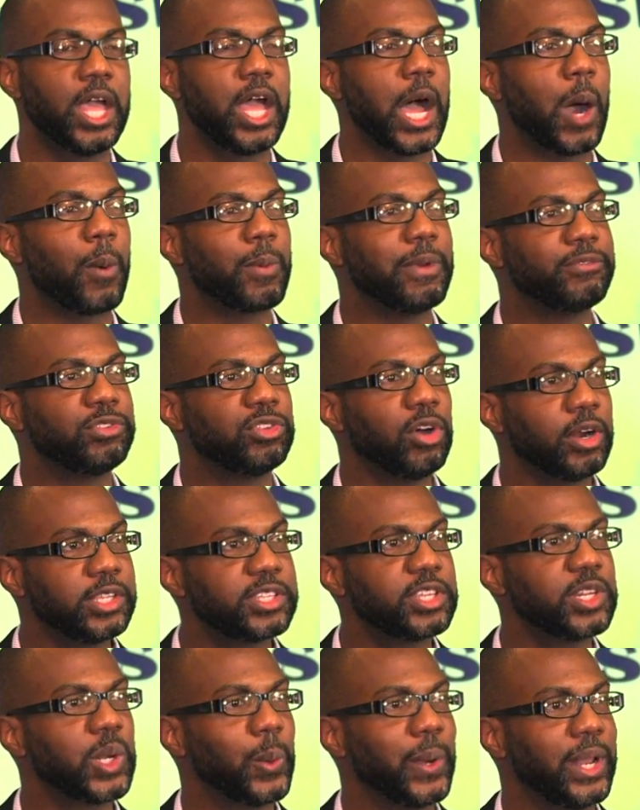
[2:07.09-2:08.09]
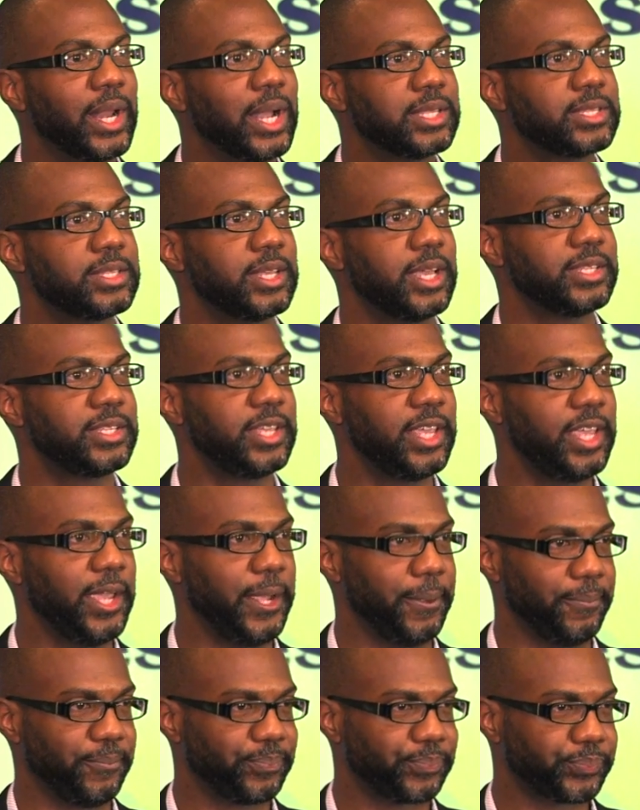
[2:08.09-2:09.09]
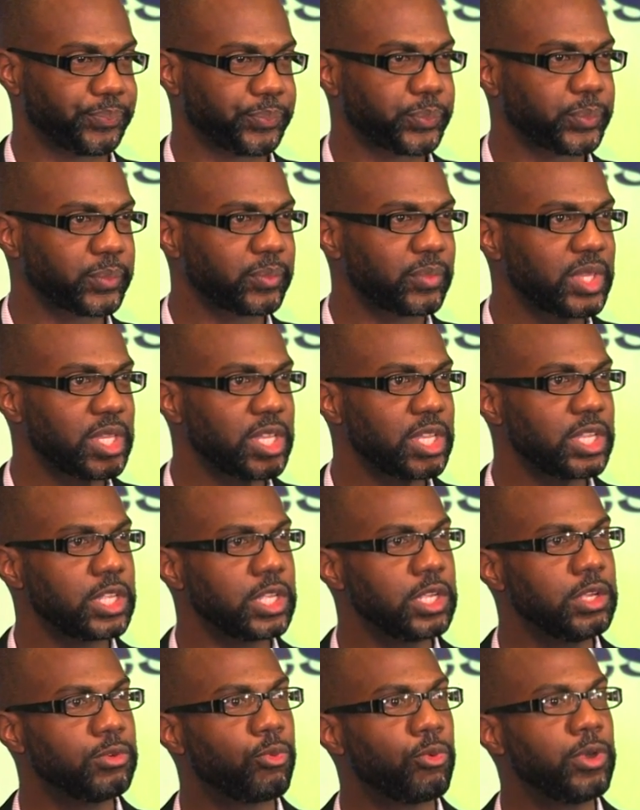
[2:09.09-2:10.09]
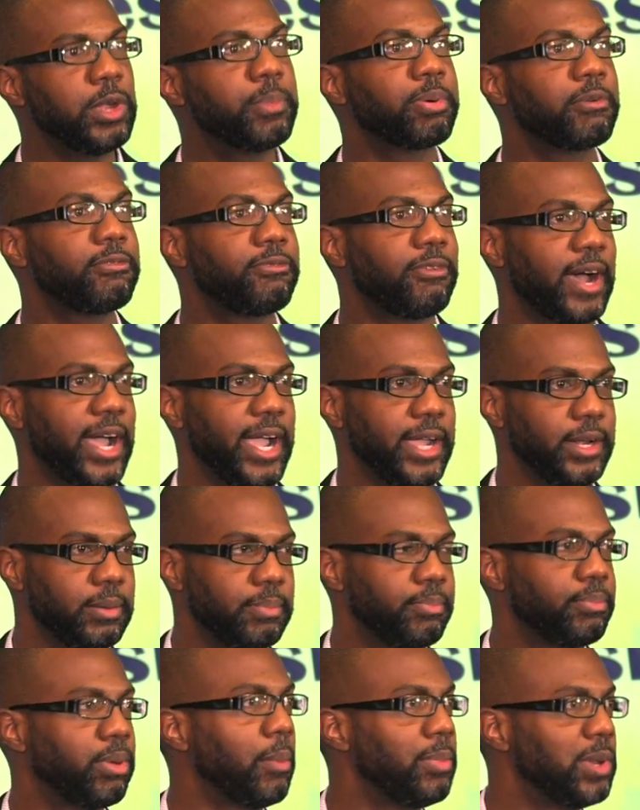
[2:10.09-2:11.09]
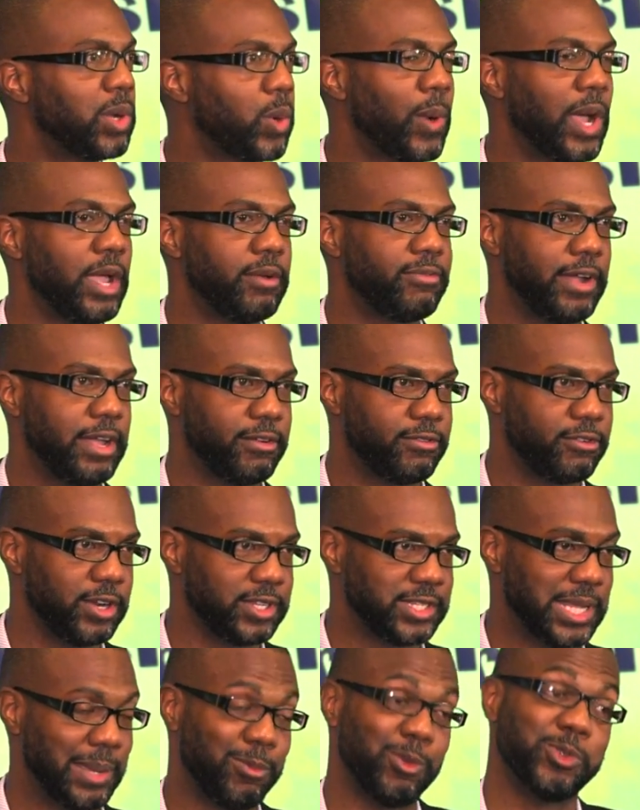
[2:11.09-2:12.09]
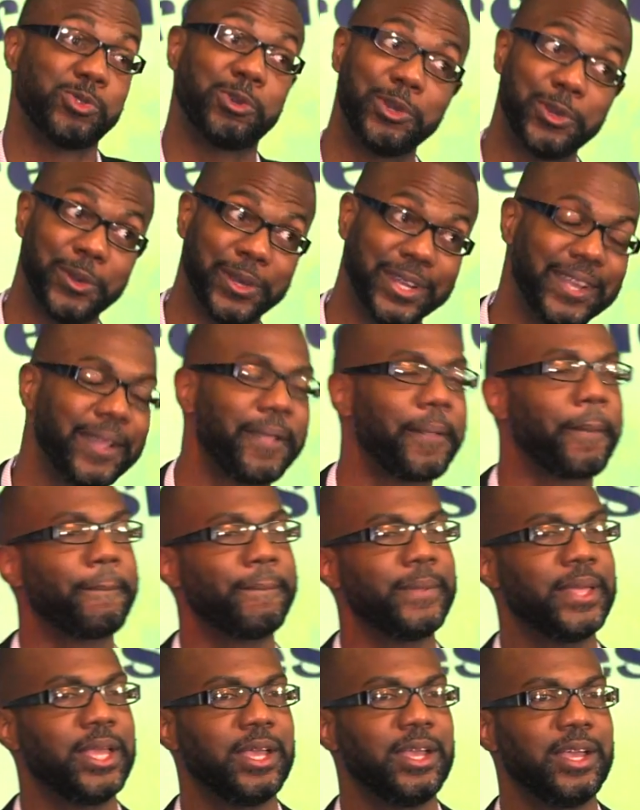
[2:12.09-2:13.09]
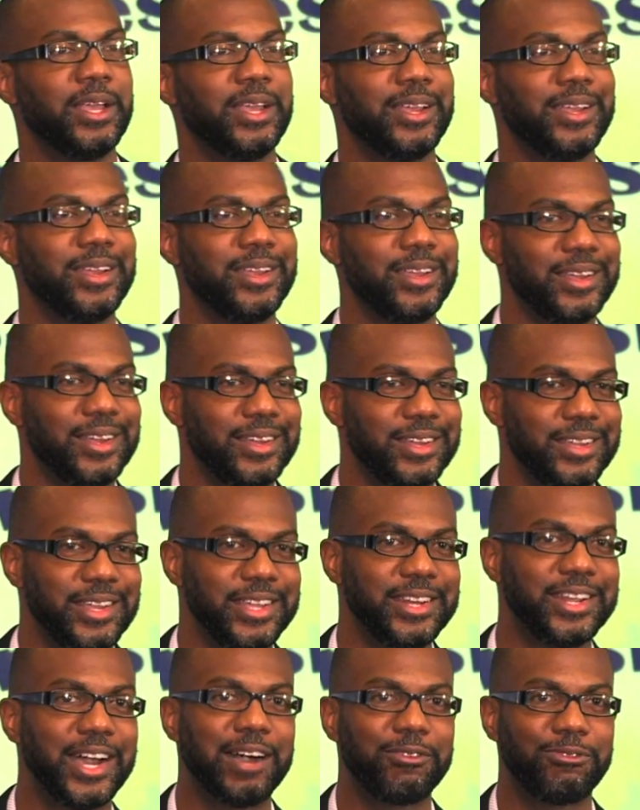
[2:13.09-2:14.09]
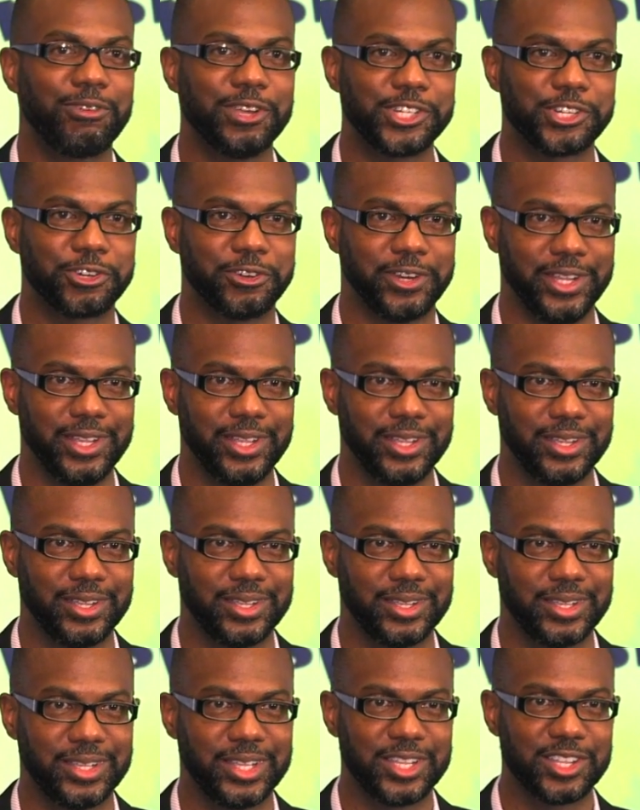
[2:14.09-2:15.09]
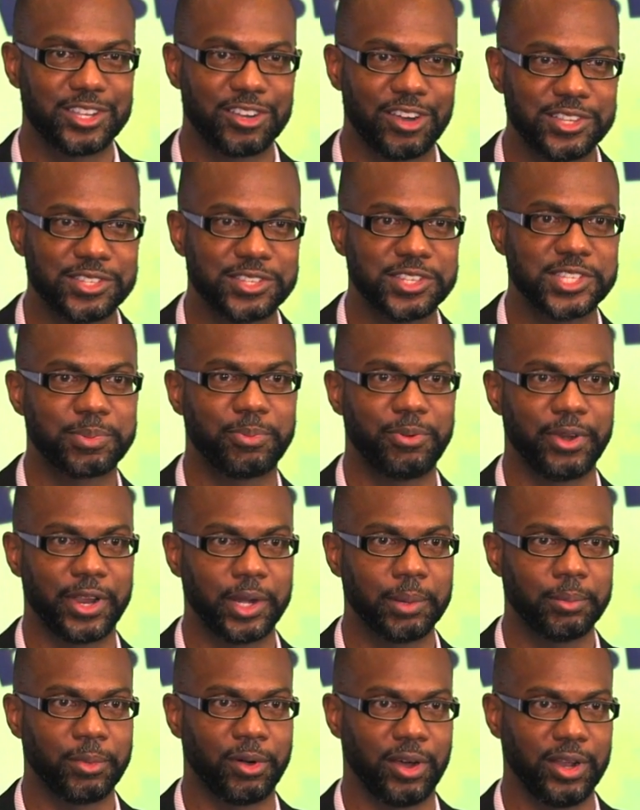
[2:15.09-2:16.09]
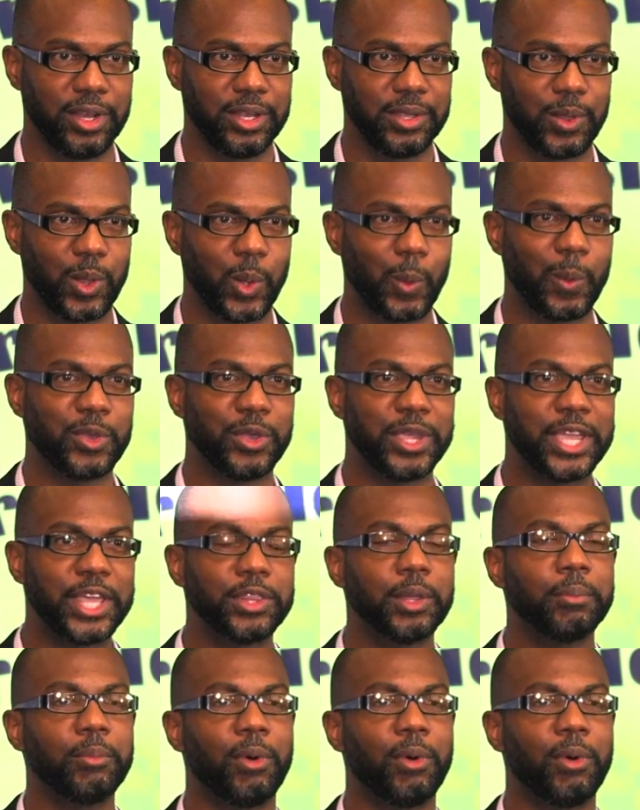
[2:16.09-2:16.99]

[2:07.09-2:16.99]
And we've done it in a way that says, hey, if we provide public Wi-Fi, for example, if you're doing in Halfway Tree, in Constant Spring, in the mall, when you hit the